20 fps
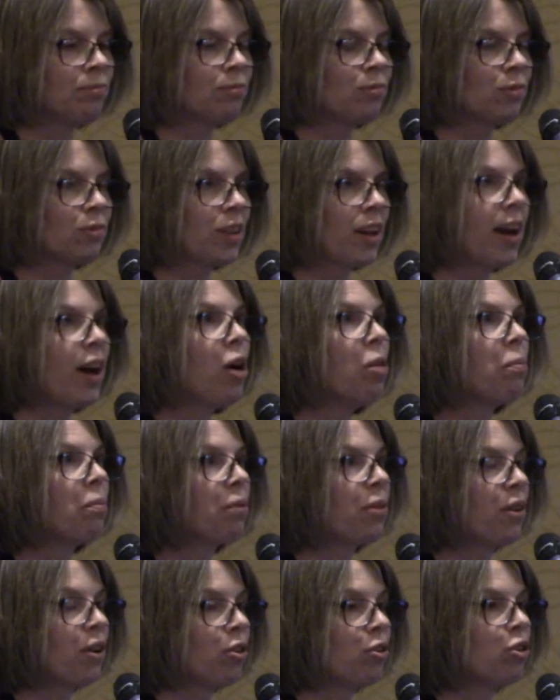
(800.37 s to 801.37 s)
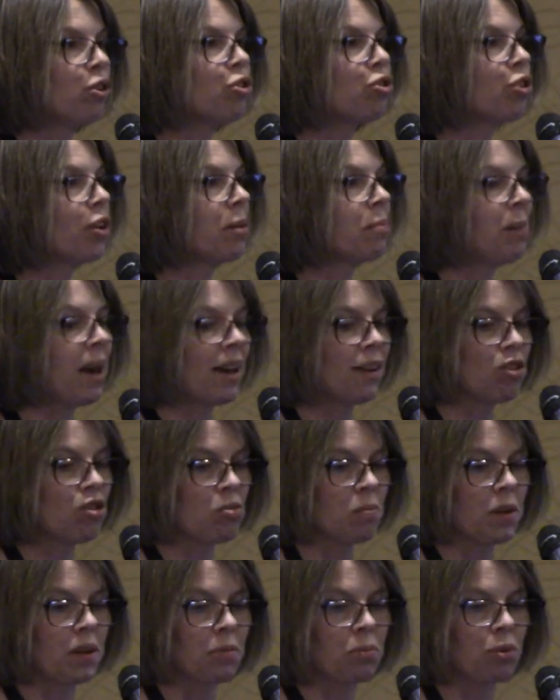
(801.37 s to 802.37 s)
to help their nutrient
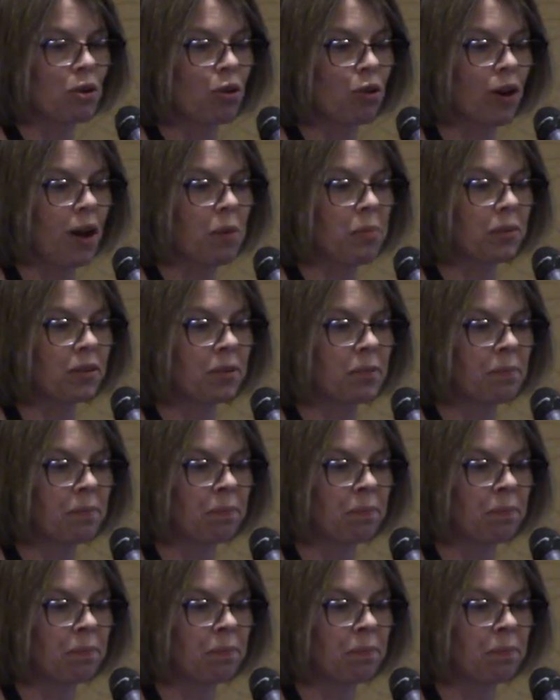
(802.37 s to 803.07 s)
management programs?